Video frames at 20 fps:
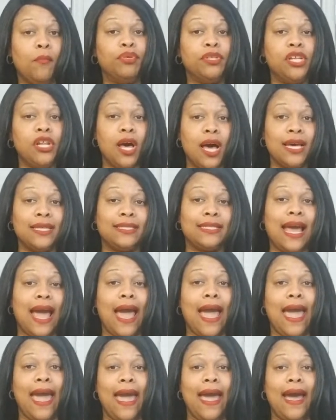plus
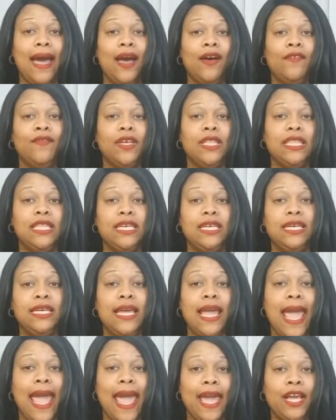I have
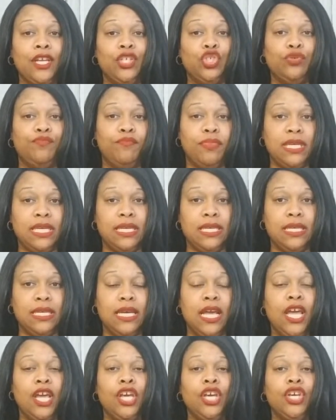the HB